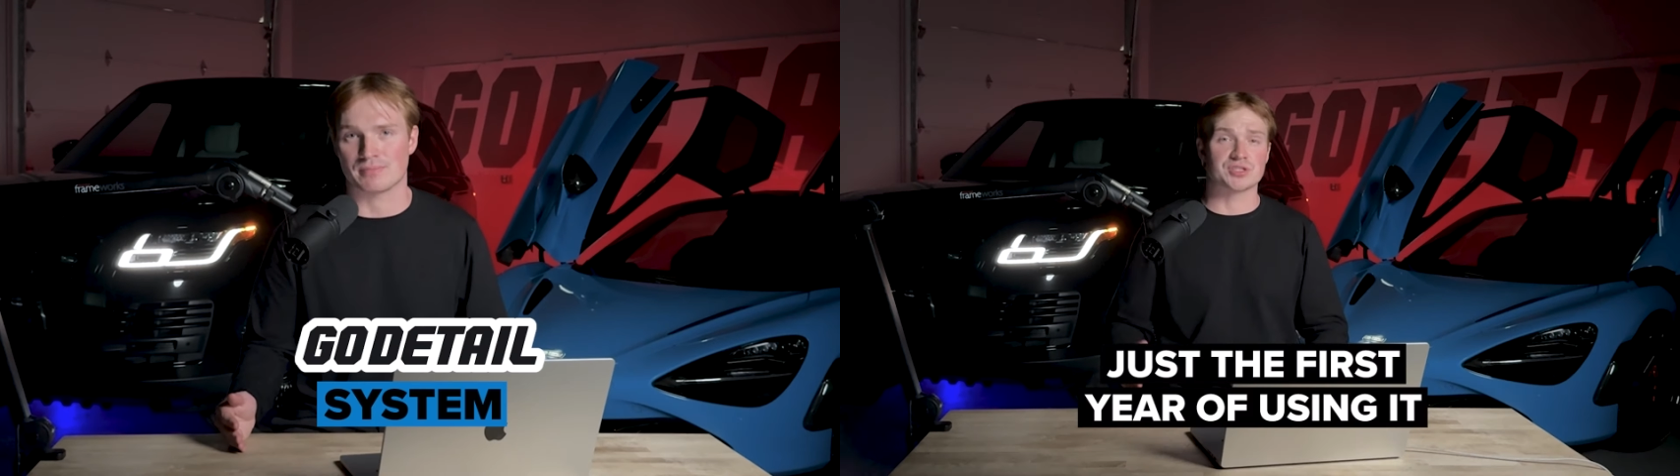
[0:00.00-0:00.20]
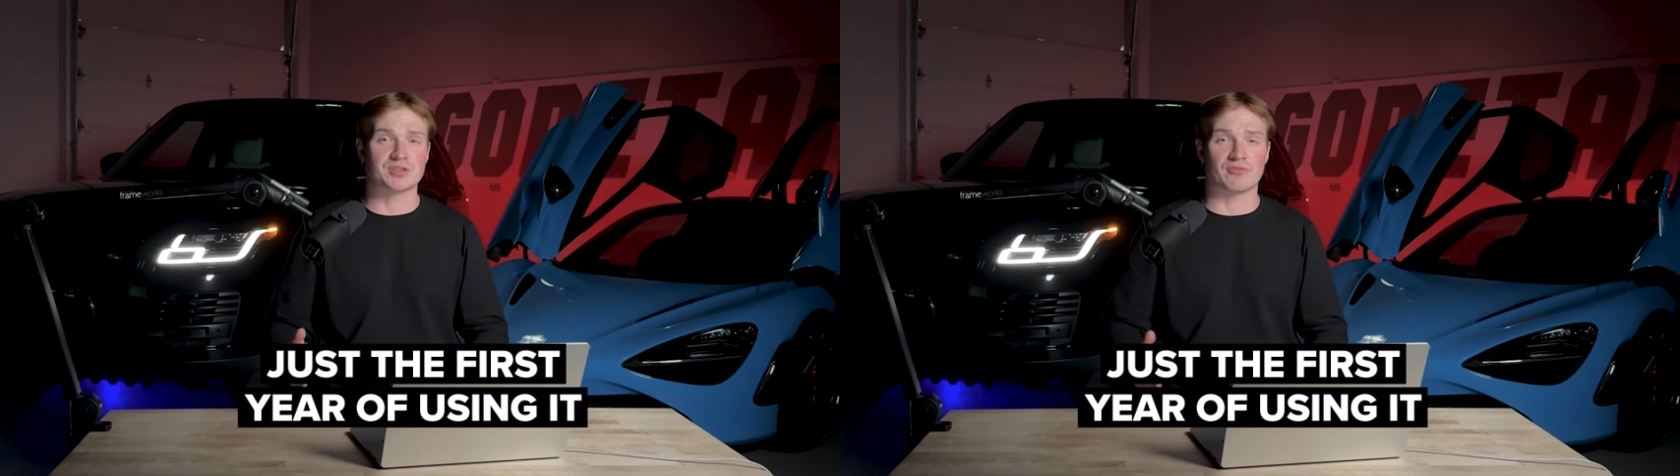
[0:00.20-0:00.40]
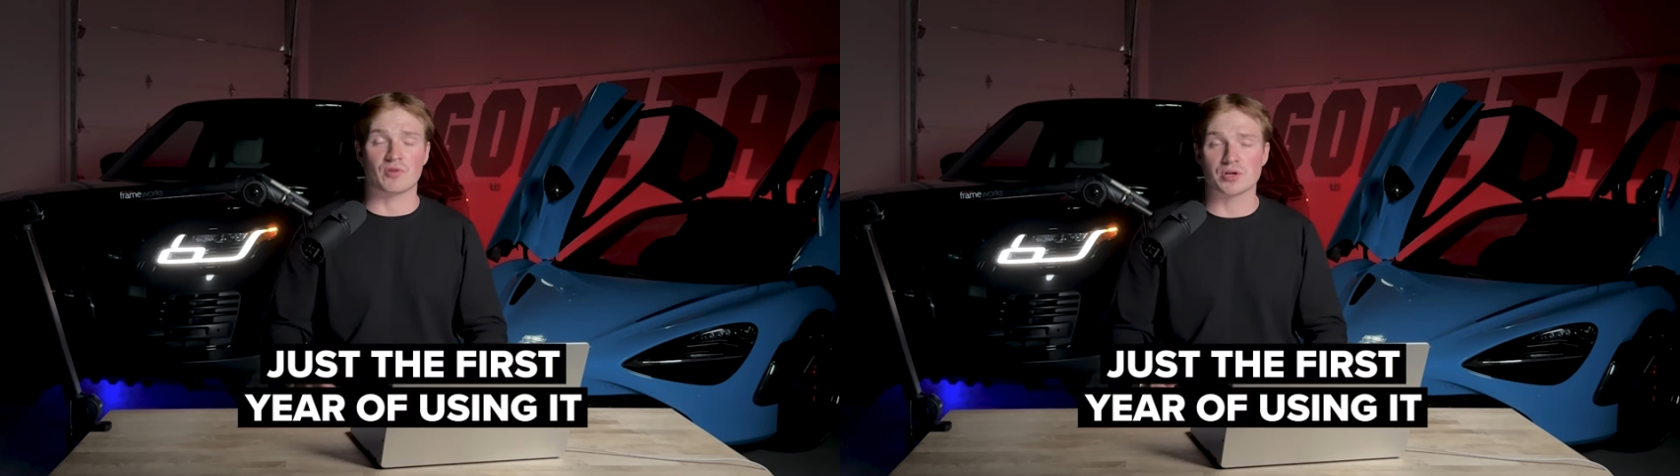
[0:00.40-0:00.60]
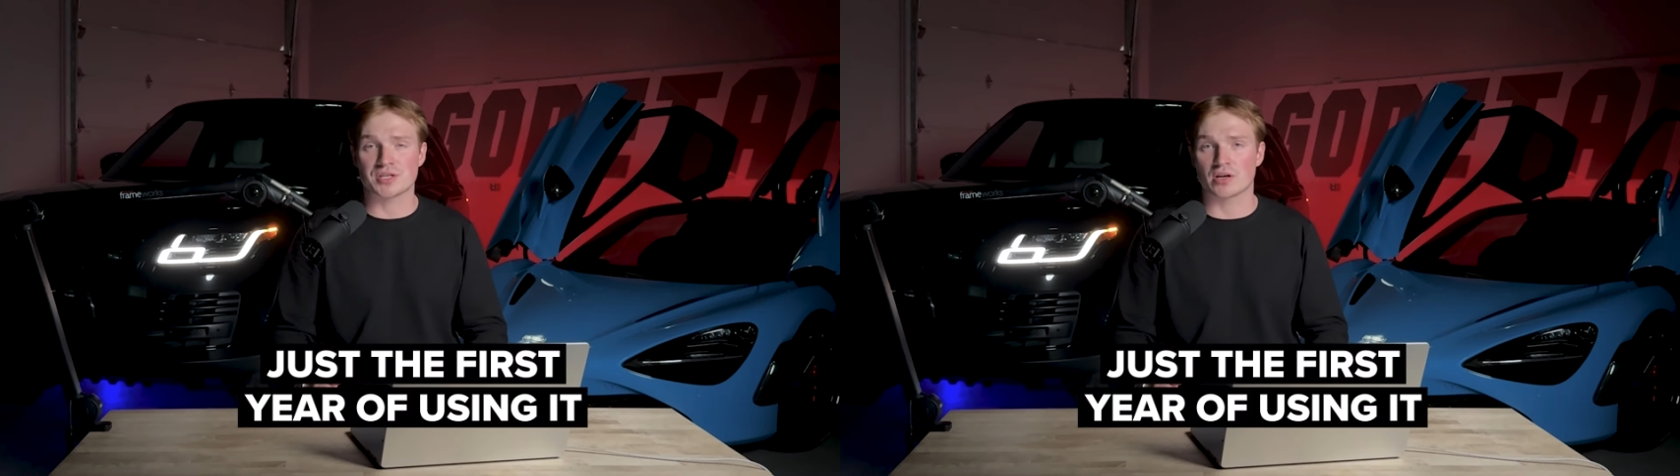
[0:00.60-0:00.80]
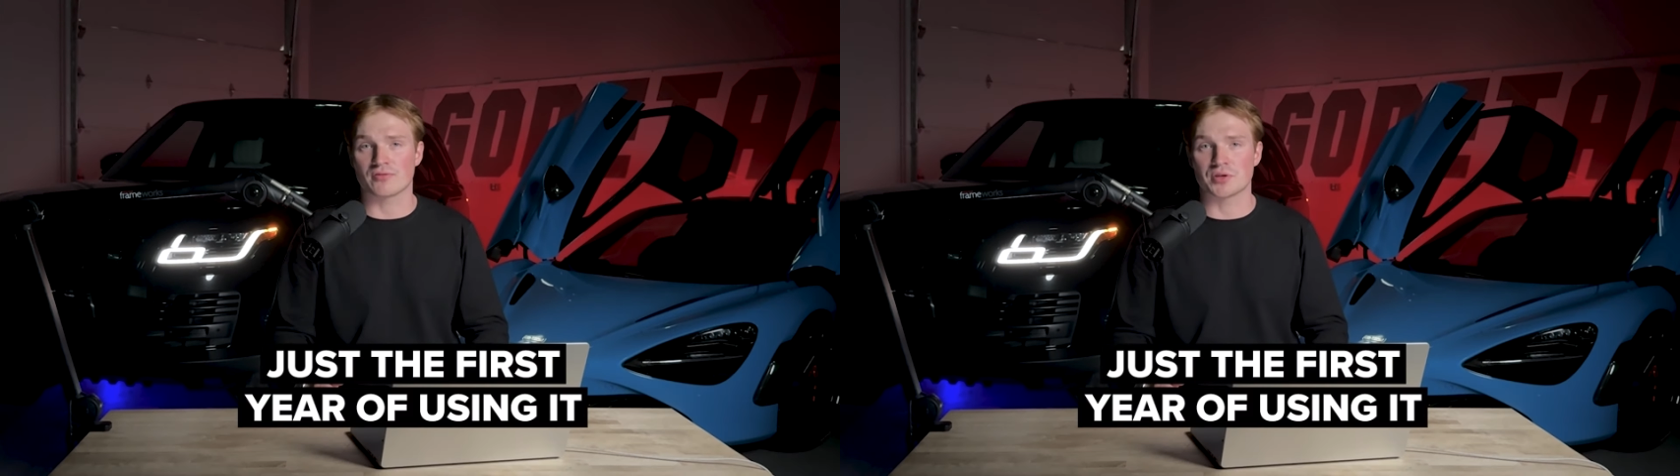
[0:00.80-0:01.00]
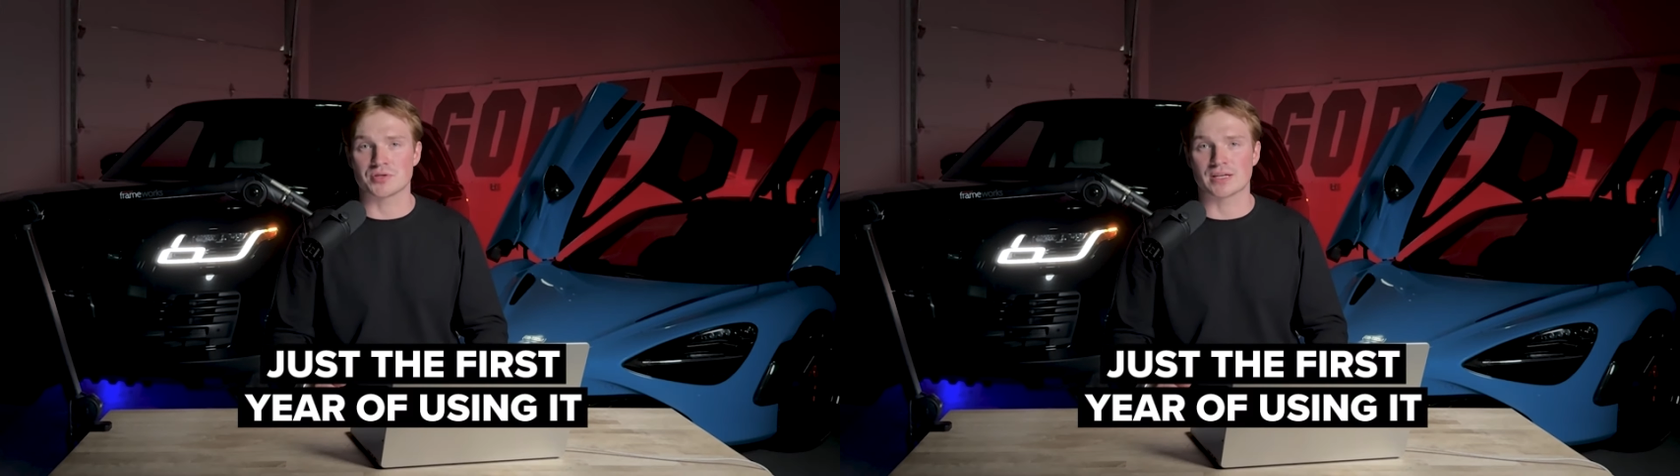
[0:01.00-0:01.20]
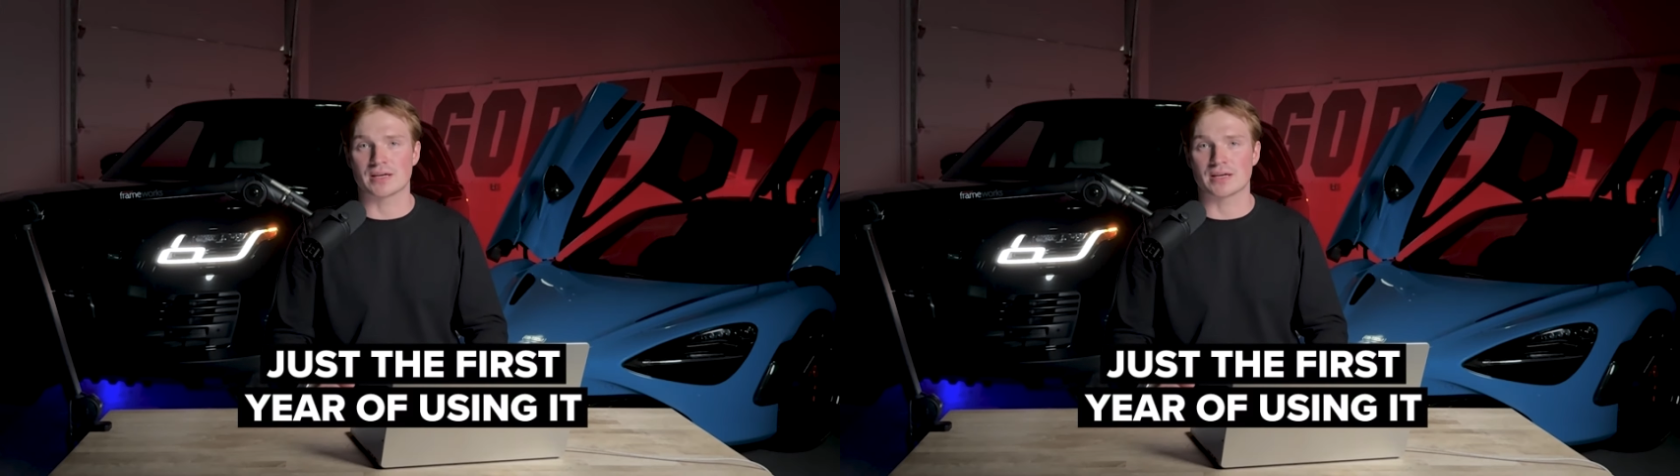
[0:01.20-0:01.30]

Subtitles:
Just the first year of using